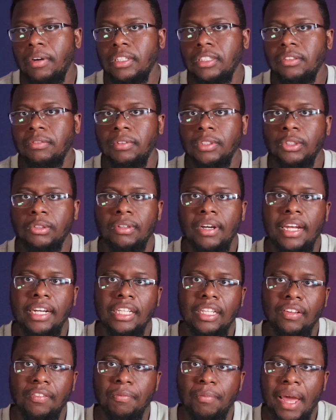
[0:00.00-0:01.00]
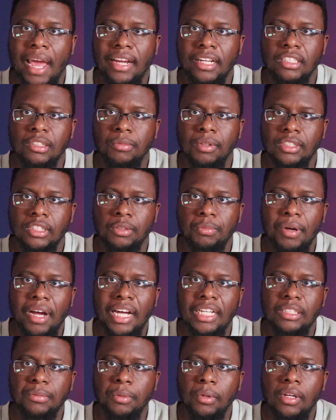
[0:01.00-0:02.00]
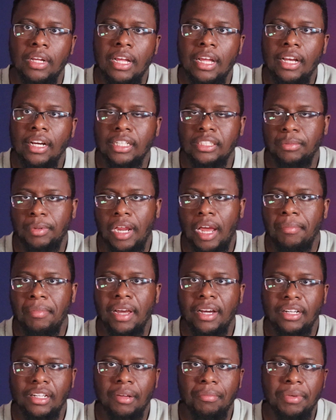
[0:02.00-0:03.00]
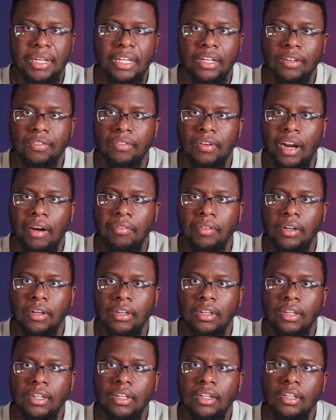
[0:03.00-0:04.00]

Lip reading: where we're trying to give back as much as possible. Because, I mean, I'm not going to be here forever.